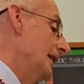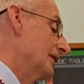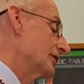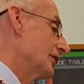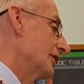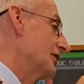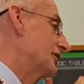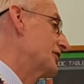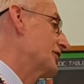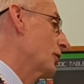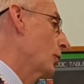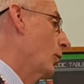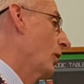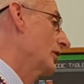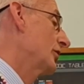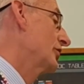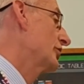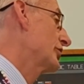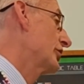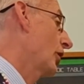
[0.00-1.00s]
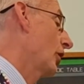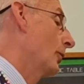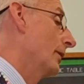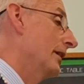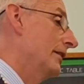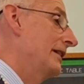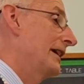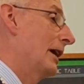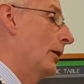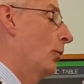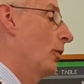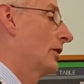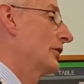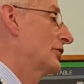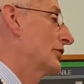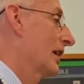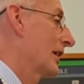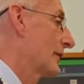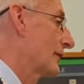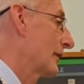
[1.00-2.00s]
So this is a one shot, we only get one
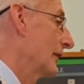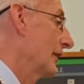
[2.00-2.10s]
chance